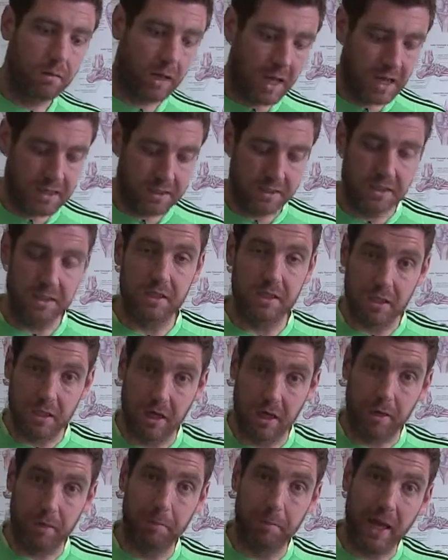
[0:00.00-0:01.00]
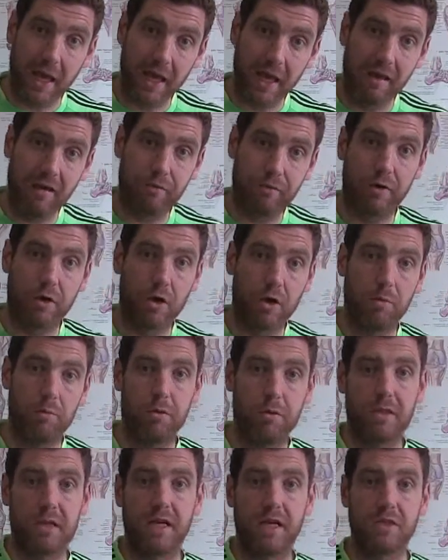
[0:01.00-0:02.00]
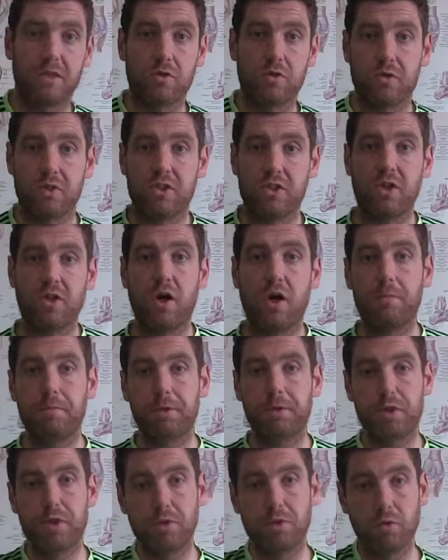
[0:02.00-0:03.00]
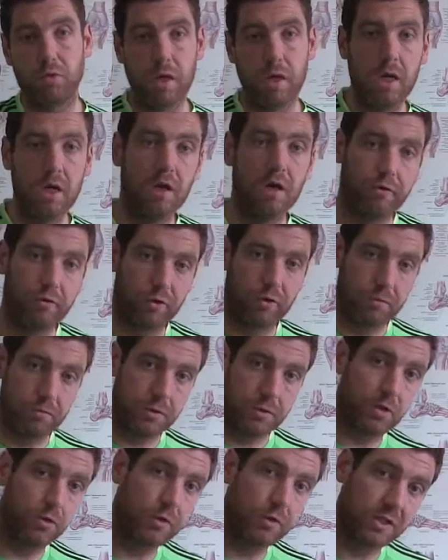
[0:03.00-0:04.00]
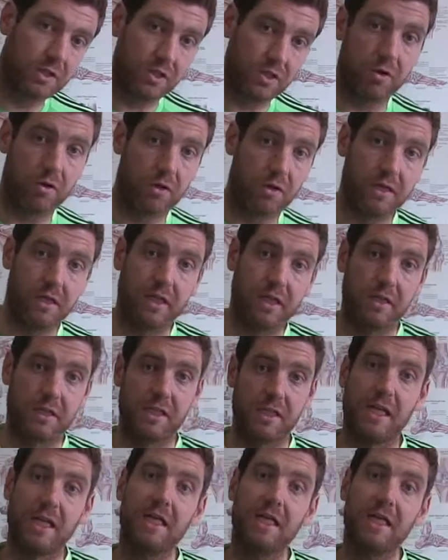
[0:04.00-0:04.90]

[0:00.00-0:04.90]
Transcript: has this kind of painful output then, so it stops you from doing certain things.